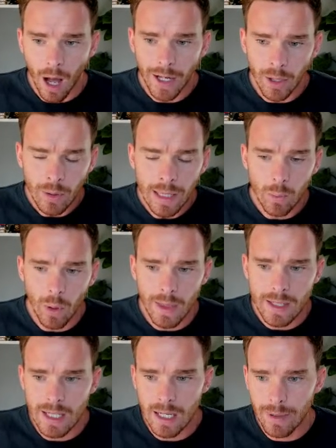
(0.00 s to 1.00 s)
I only want
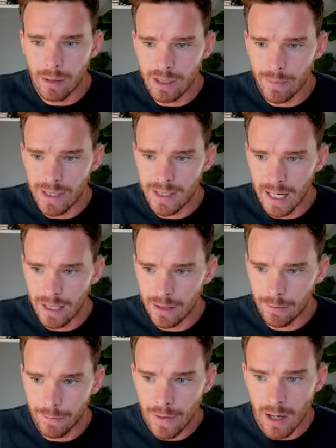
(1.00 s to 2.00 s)
this email to be
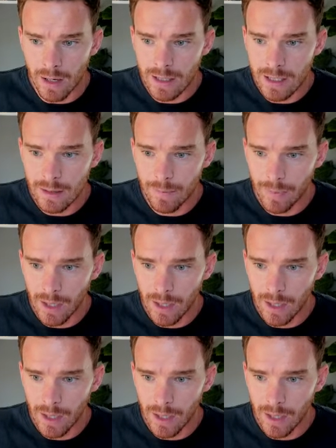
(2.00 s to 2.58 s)
sent first